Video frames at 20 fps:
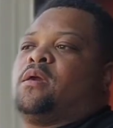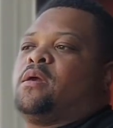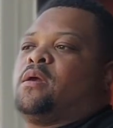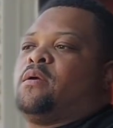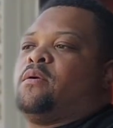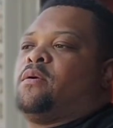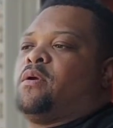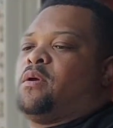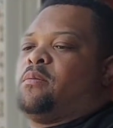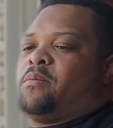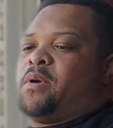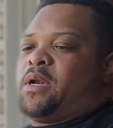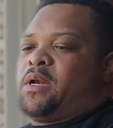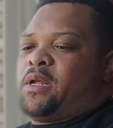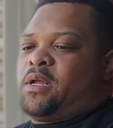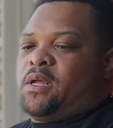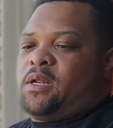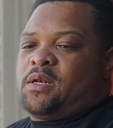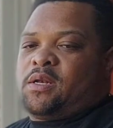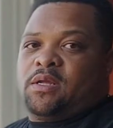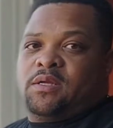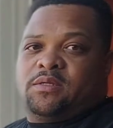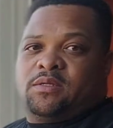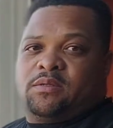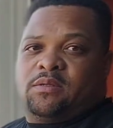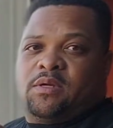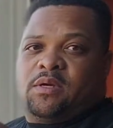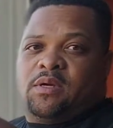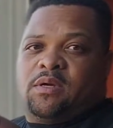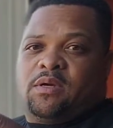All right, I'm about to get this
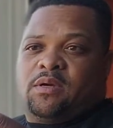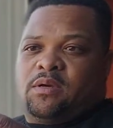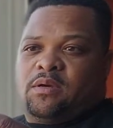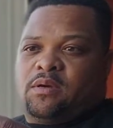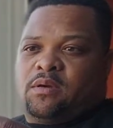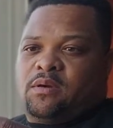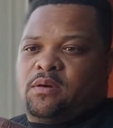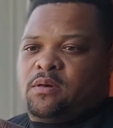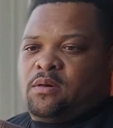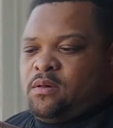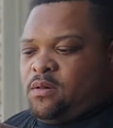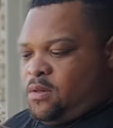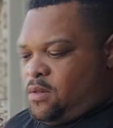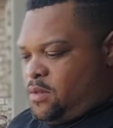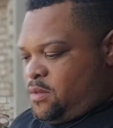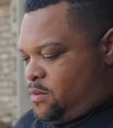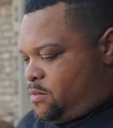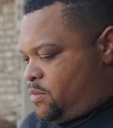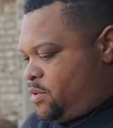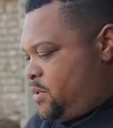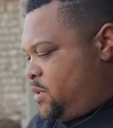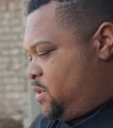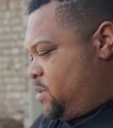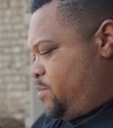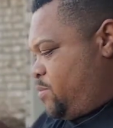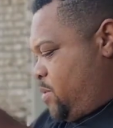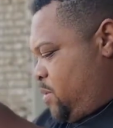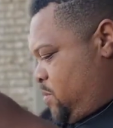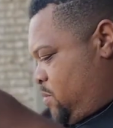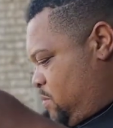in
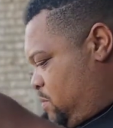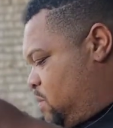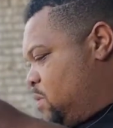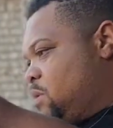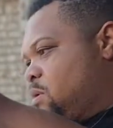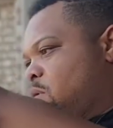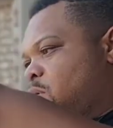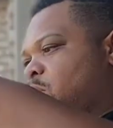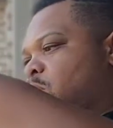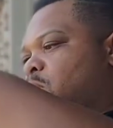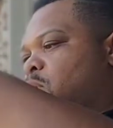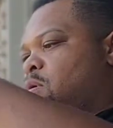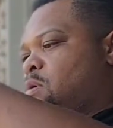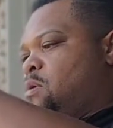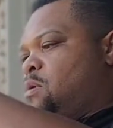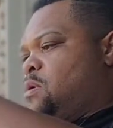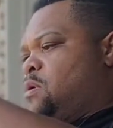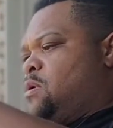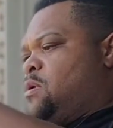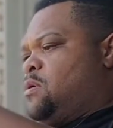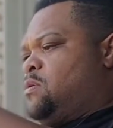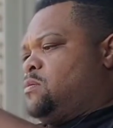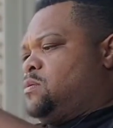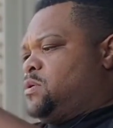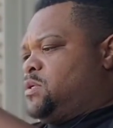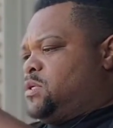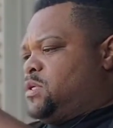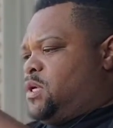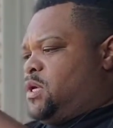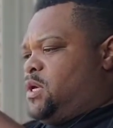pre-spool.
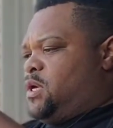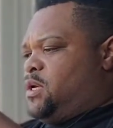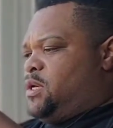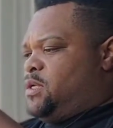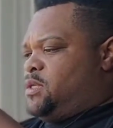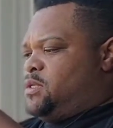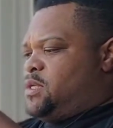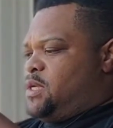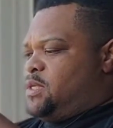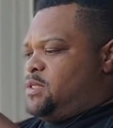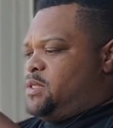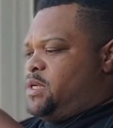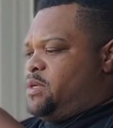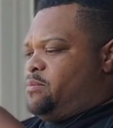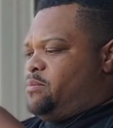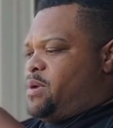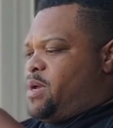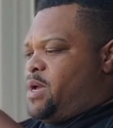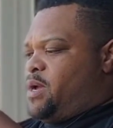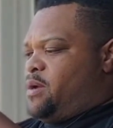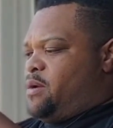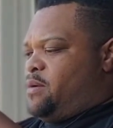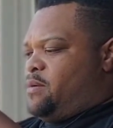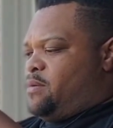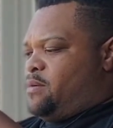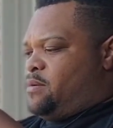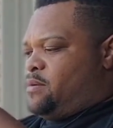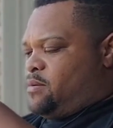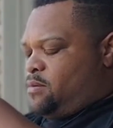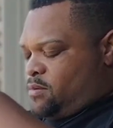Once again, this that 10 pound.
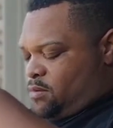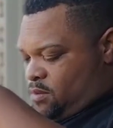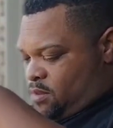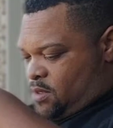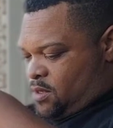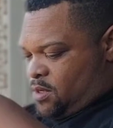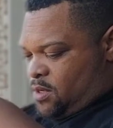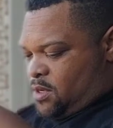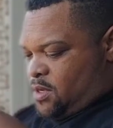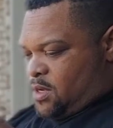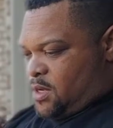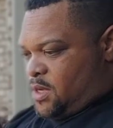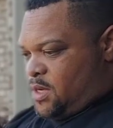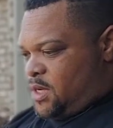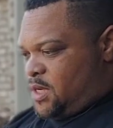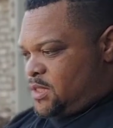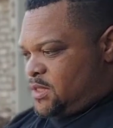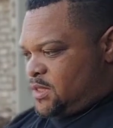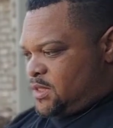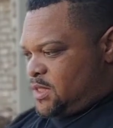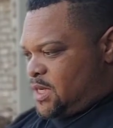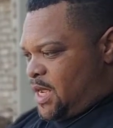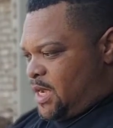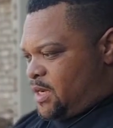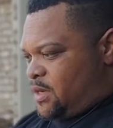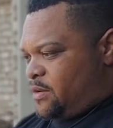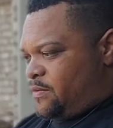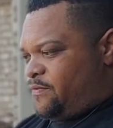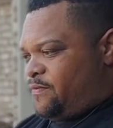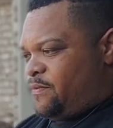And this is like
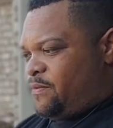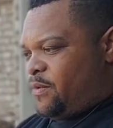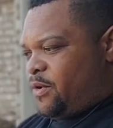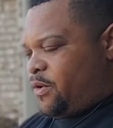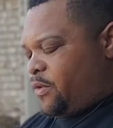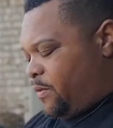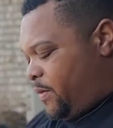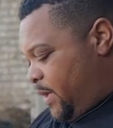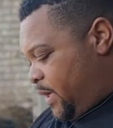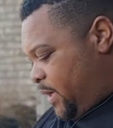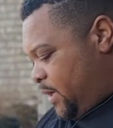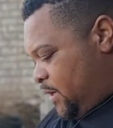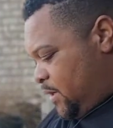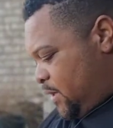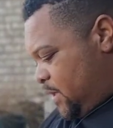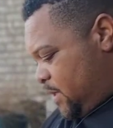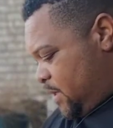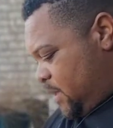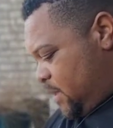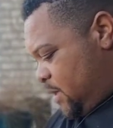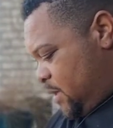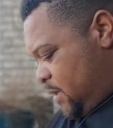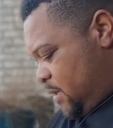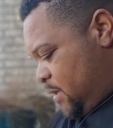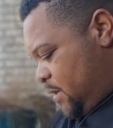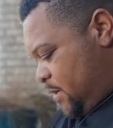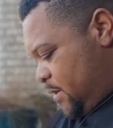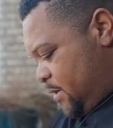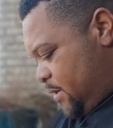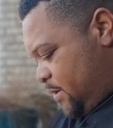a green looking color.